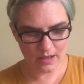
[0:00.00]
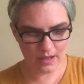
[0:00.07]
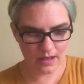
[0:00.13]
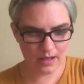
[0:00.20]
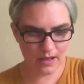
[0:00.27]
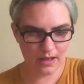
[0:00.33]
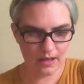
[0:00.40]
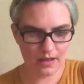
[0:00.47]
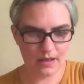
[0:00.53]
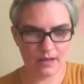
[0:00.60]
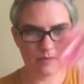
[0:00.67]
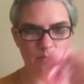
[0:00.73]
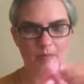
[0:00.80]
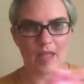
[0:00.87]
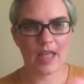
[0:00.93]

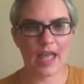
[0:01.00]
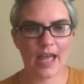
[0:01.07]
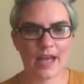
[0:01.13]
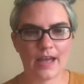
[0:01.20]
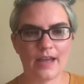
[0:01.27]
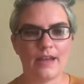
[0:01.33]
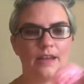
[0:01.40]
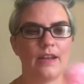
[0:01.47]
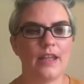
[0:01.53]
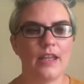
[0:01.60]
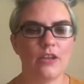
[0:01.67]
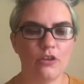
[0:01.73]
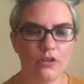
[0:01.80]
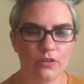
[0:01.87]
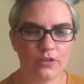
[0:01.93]
at
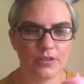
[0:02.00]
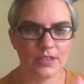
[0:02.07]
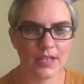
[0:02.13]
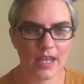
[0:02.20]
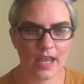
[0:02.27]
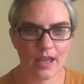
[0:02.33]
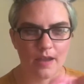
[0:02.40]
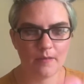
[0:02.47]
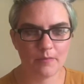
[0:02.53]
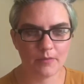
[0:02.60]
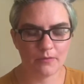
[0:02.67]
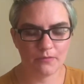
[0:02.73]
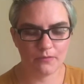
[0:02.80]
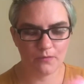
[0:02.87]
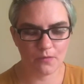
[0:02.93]
a girls camp
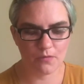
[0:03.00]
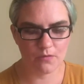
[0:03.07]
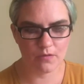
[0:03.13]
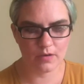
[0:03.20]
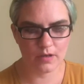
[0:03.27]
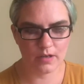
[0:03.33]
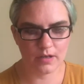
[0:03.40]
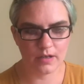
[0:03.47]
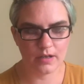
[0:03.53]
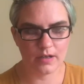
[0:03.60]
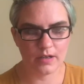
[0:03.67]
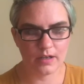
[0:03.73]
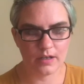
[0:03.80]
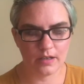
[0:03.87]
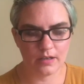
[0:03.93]

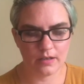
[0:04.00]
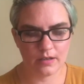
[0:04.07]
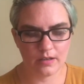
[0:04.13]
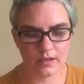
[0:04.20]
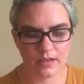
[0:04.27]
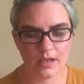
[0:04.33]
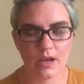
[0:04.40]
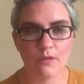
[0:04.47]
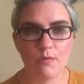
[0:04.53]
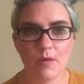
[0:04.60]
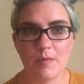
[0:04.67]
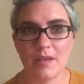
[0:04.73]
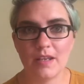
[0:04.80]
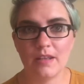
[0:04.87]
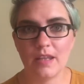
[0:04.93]
for young
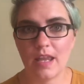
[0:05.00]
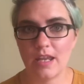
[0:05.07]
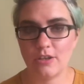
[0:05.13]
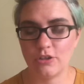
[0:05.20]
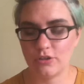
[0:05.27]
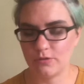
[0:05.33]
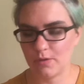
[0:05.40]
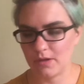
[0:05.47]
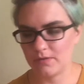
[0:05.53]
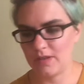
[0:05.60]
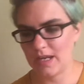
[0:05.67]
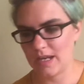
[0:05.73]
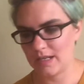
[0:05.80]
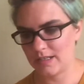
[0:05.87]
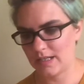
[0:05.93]
women ages 12
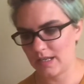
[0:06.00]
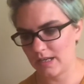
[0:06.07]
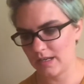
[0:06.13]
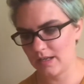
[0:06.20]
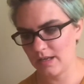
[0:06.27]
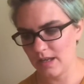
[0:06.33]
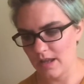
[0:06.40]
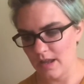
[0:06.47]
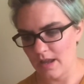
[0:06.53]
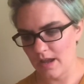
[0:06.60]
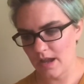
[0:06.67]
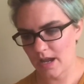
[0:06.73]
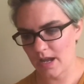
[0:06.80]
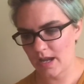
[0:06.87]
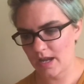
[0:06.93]
to 18.
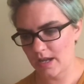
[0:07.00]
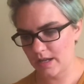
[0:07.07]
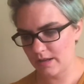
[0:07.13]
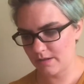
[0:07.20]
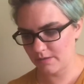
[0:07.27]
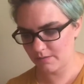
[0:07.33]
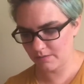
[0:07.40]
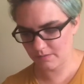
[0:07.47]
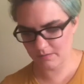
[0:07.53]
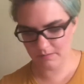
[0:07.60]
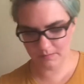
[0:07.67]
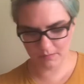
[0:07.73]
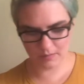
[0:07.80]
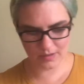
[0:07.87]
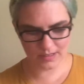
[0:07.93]
I
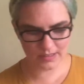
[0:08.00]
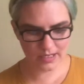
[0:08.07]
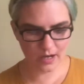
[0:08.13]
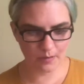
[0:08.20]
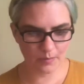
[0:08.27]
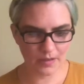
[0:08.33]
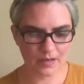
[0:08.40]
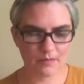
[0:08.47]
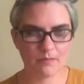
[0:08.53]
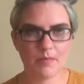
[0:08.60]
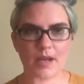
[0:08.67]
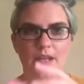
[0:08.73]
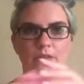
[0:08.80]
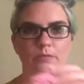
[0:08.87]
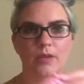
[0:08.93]
was helping
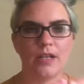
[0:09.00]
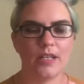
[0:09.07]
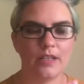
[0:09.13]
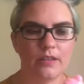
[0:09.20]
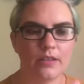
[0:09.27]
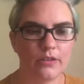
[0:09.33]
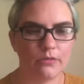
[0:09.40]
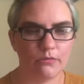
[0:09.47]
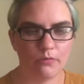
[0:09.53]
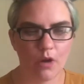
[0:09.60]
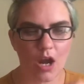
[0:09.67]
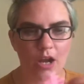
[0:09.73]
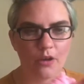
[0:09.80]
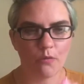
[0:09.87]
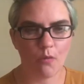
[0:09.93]
by running the
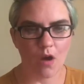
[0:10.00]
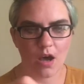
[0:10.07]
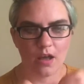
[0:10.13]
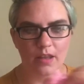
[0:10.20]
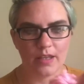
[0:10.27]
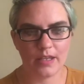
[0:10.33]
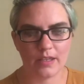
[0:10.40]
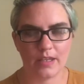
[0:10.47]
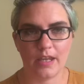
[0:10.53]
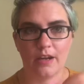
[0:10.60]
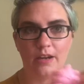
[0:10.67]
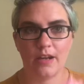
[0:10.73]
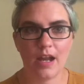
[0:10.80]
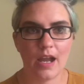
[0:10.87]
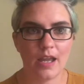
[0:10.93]
rock wall in the
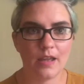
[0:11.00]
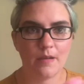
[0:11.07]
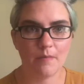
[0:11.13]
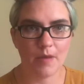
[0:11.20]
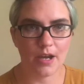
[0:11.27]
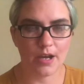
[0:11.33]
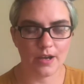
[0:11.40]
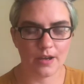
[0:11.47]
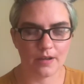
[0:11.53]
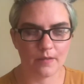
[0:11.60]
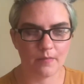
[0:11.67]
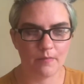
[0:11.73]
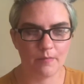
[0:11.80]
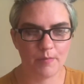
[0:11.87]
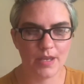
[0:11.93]
area. I am
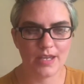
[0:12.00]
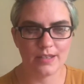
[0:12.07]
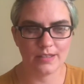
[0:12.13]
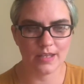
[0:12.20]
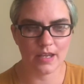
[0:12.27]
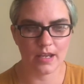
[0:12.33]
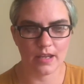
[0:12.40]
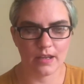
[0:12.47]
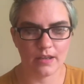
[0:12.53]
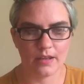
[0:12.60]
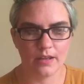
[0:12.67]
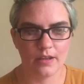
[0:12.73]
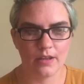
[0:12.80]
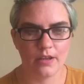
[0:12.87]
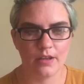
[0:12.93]
a BSA